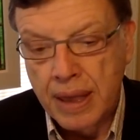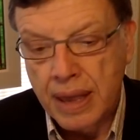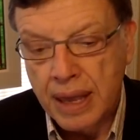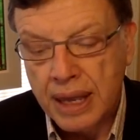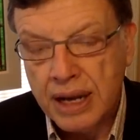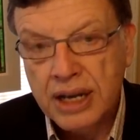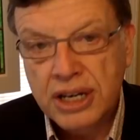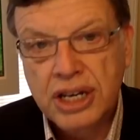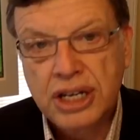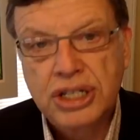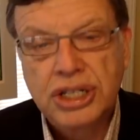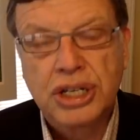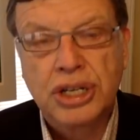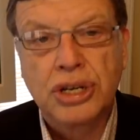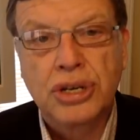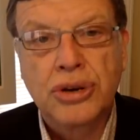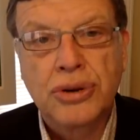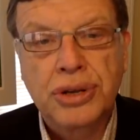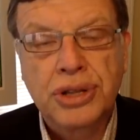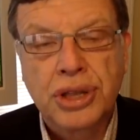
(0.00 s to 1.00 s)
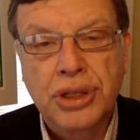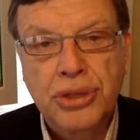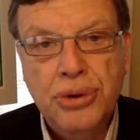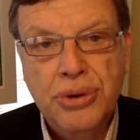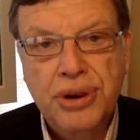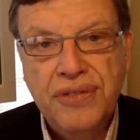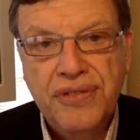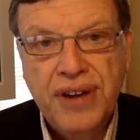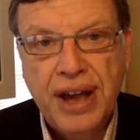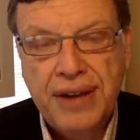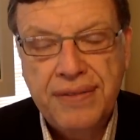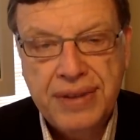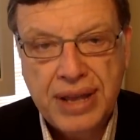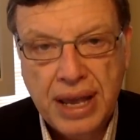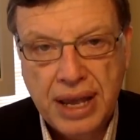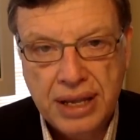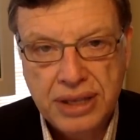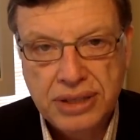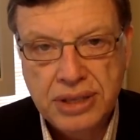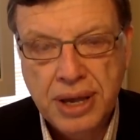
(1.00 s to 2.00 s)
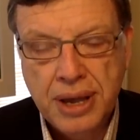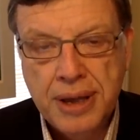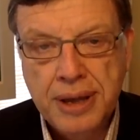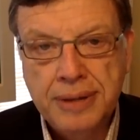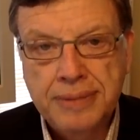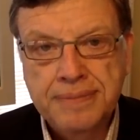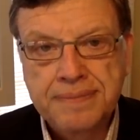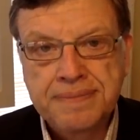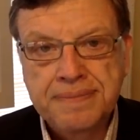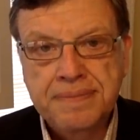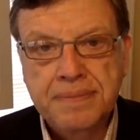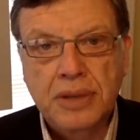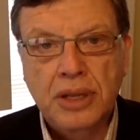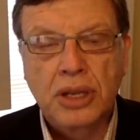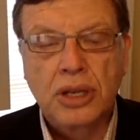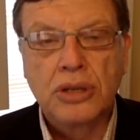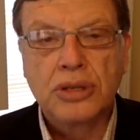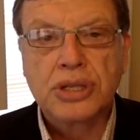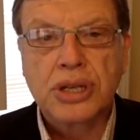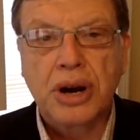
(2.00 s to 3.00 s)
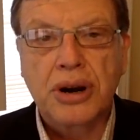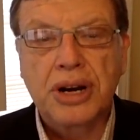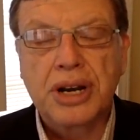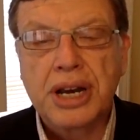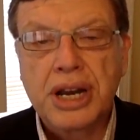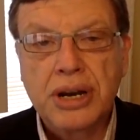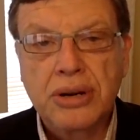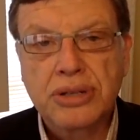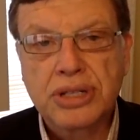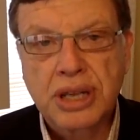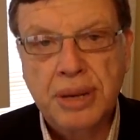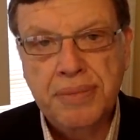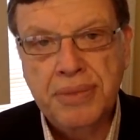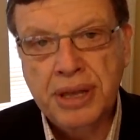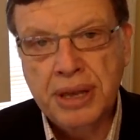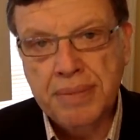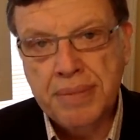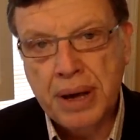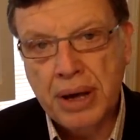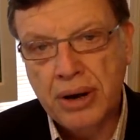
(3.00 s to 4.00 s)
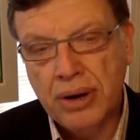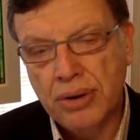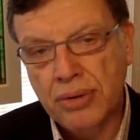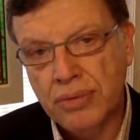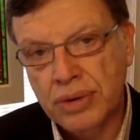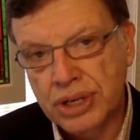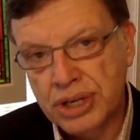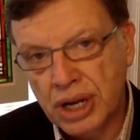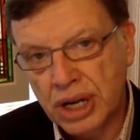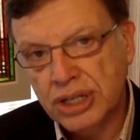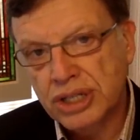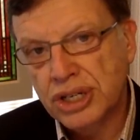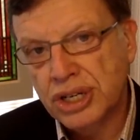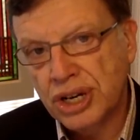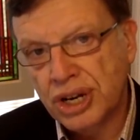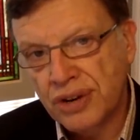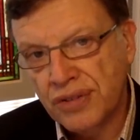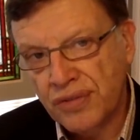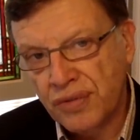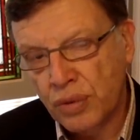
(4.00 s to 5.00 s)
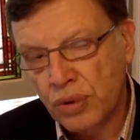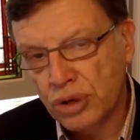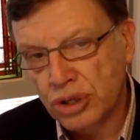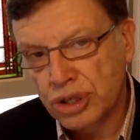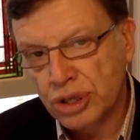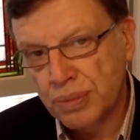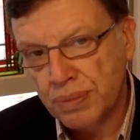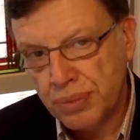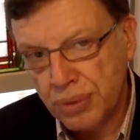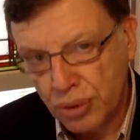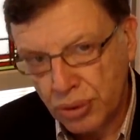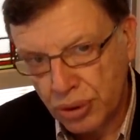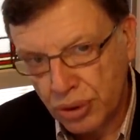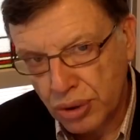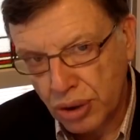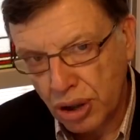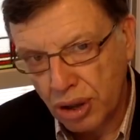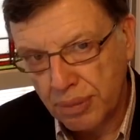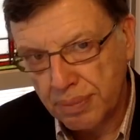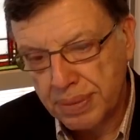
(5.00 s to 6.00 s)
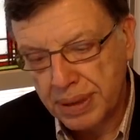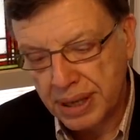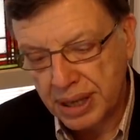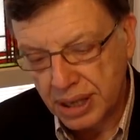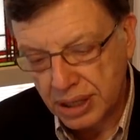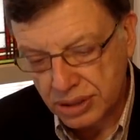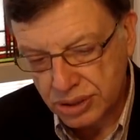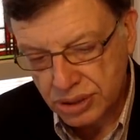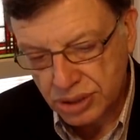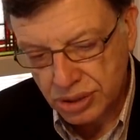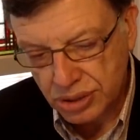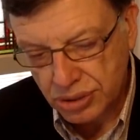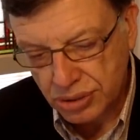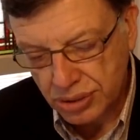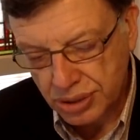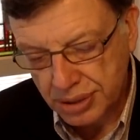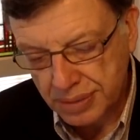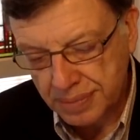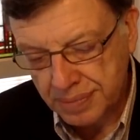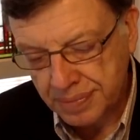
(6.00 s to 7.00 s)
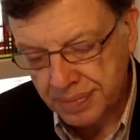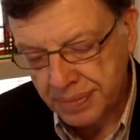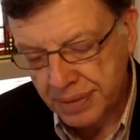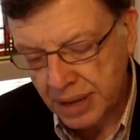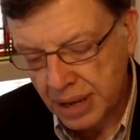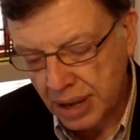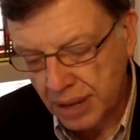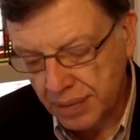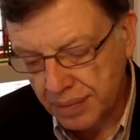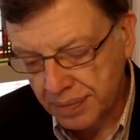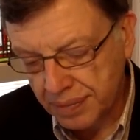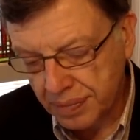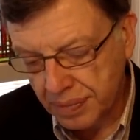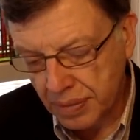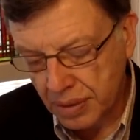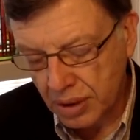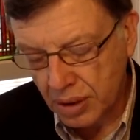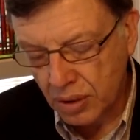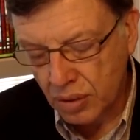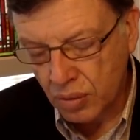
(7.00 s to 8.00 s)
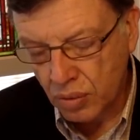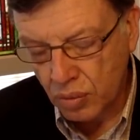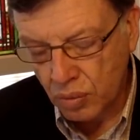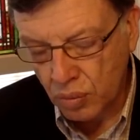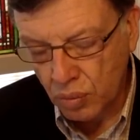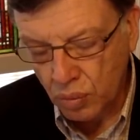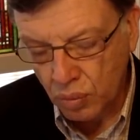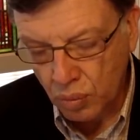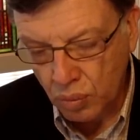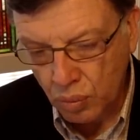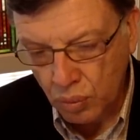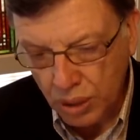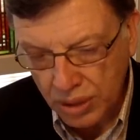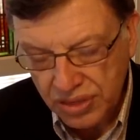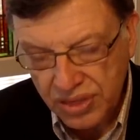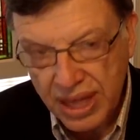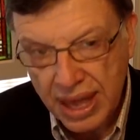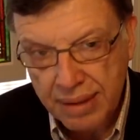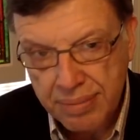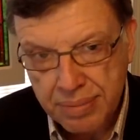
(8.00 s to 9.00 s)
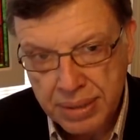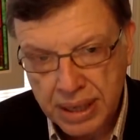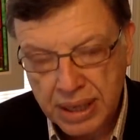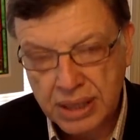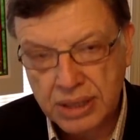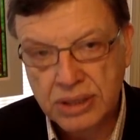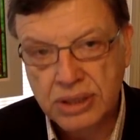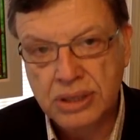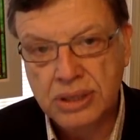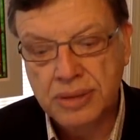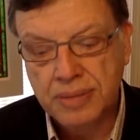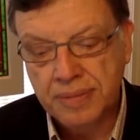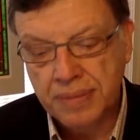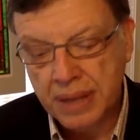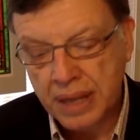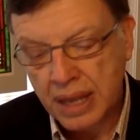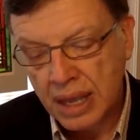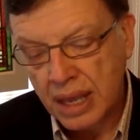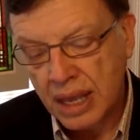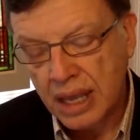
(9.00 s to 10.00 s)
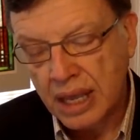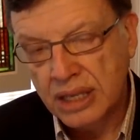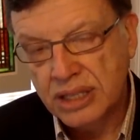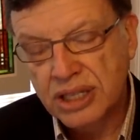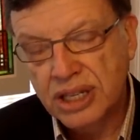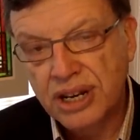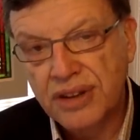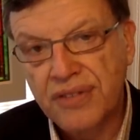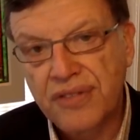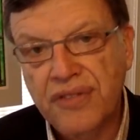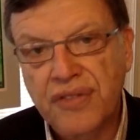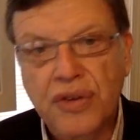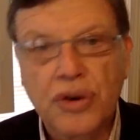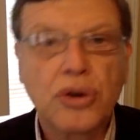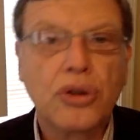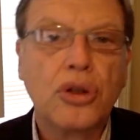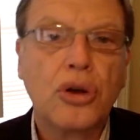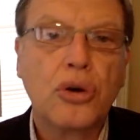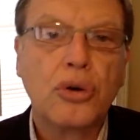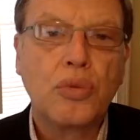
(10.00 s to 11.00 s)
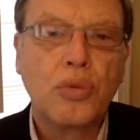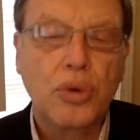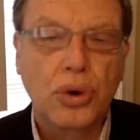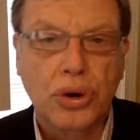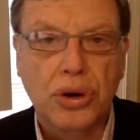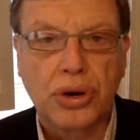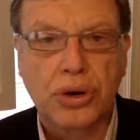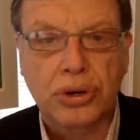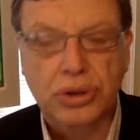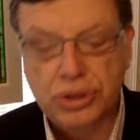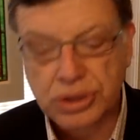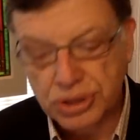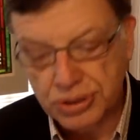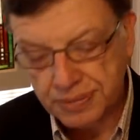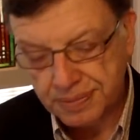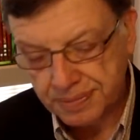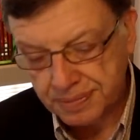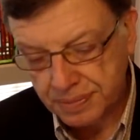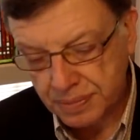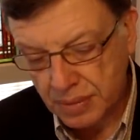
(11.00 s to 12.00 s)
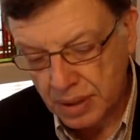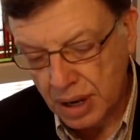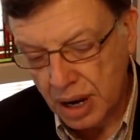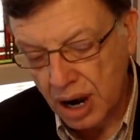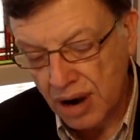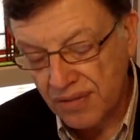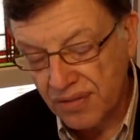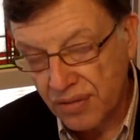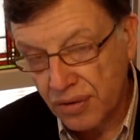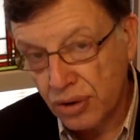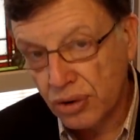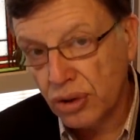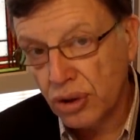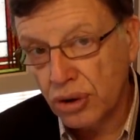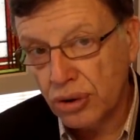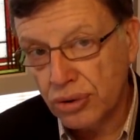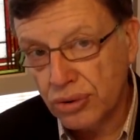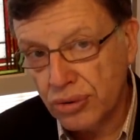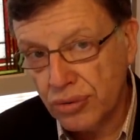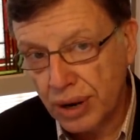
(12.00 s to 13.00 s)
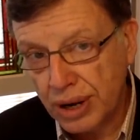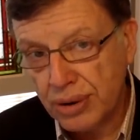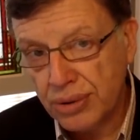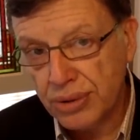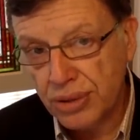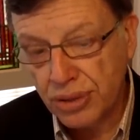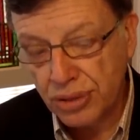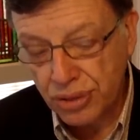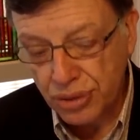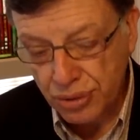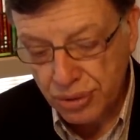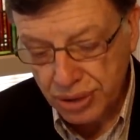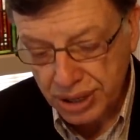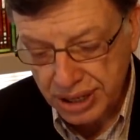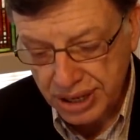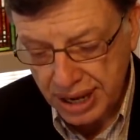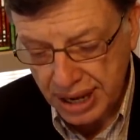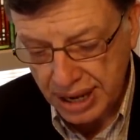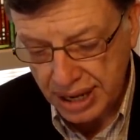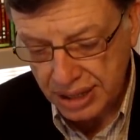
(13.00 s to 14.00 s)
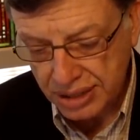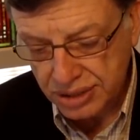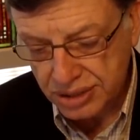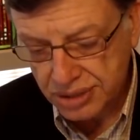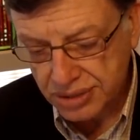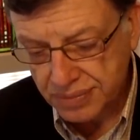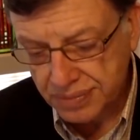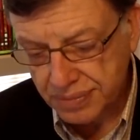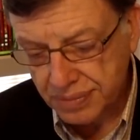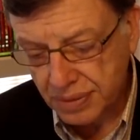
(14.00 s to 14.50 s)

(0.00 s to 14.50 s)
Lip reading: In addition, during the 35 days, you started to hear something about a reduction in force protocol being instituted. Now, what that means is that if furloughed workers are furloughed greater than 30 days